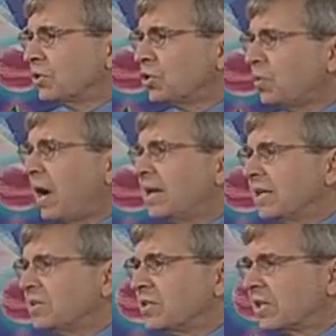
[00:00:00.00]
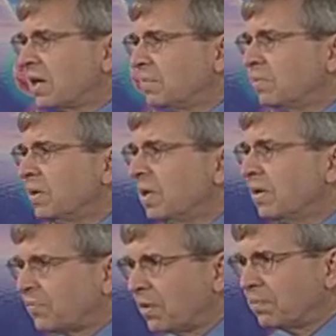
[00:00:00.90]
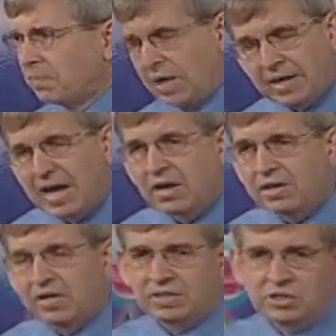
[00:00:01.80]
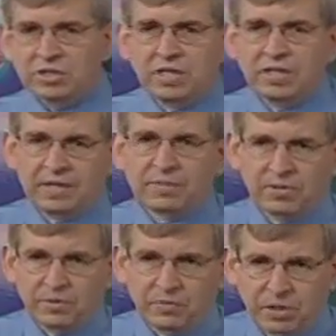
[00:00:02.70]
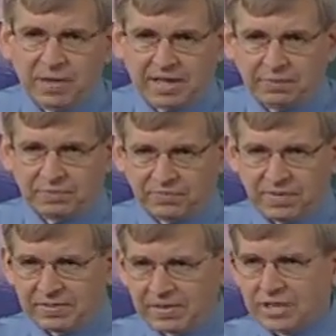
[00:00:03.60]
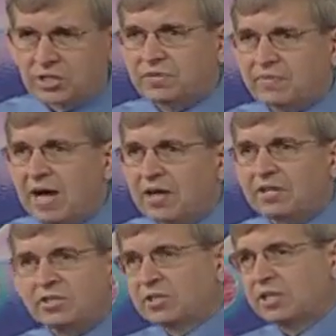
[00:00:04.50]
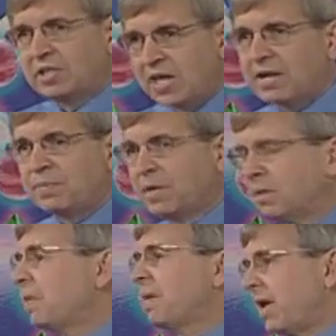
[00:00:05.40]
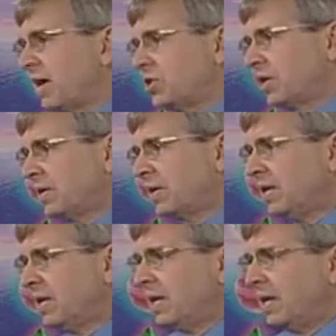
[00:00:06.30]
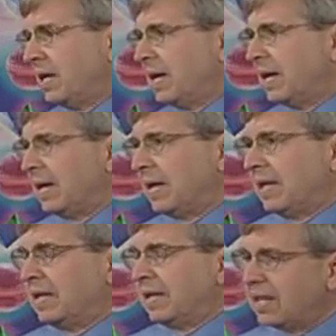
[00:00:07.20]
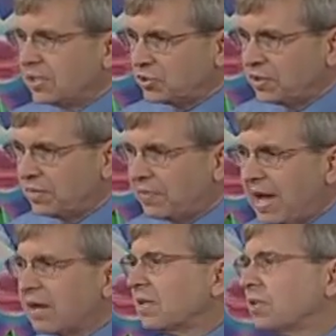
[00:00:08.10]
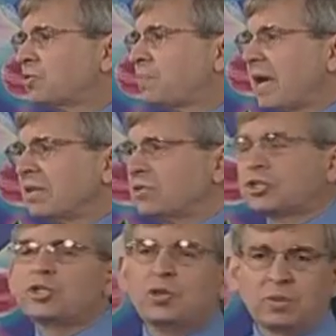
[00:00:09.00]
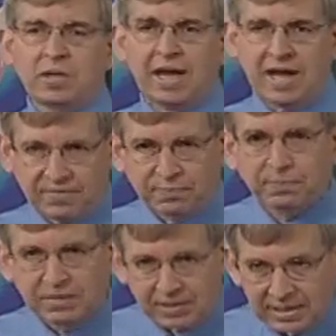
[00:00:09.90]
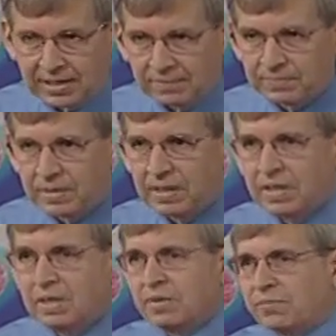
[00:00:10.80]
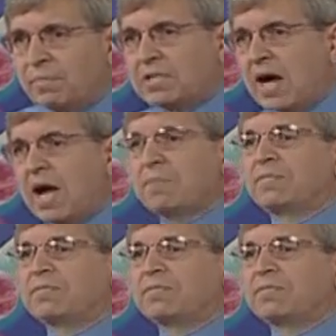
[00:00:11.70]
2 ideas that come from calculus that really make up the foundations of calculus did not appear by magic. The history of calculus spans 2.5 millennia. From the time of